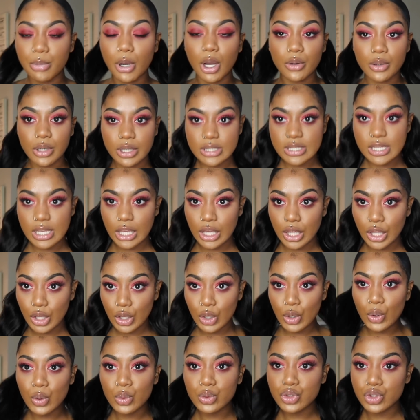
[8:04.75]

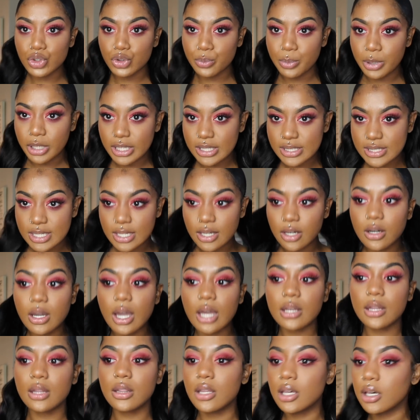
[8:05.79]
Ponytail, two pigtail
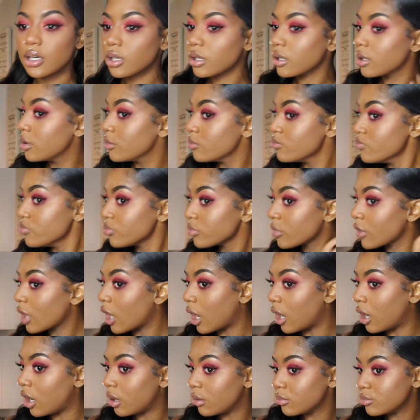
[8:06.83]
kind of look.
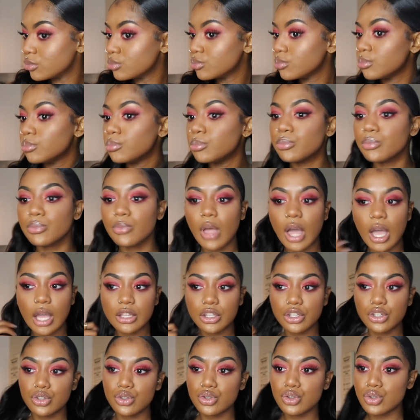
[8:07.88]
I
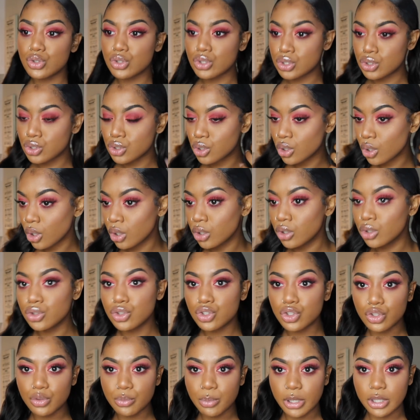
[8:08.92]
used
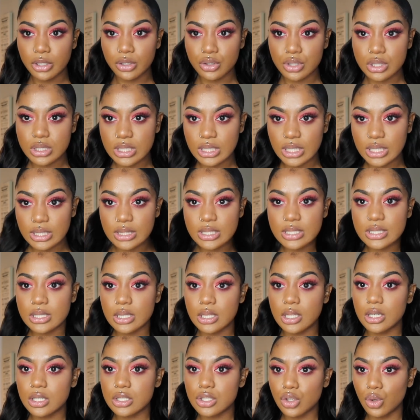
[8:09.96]
2 bundles to get this
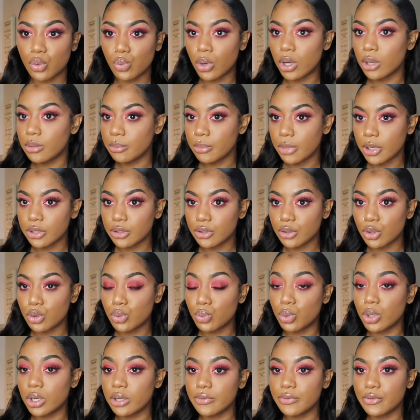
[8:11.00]
look, so one
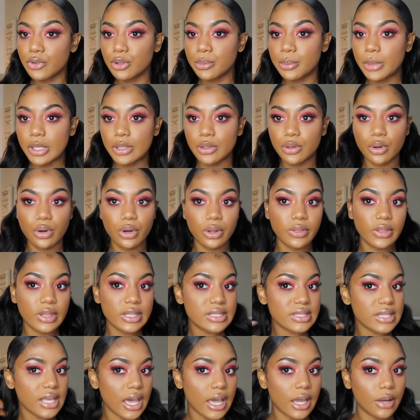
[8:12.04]
full bundle on this
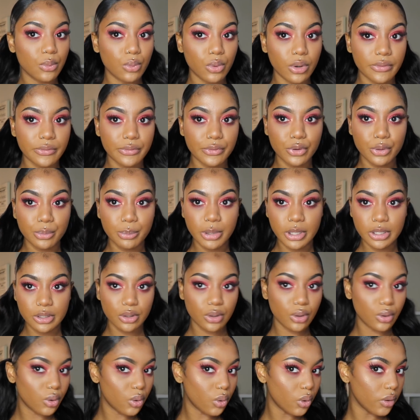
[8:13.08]
side, one full
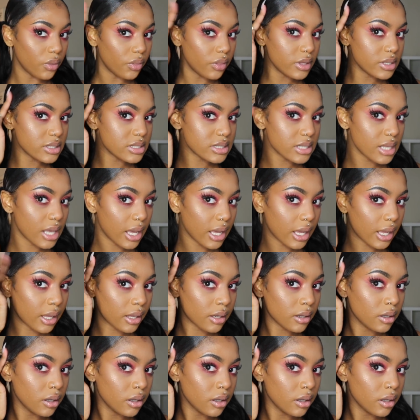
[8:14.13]
bundle on this side.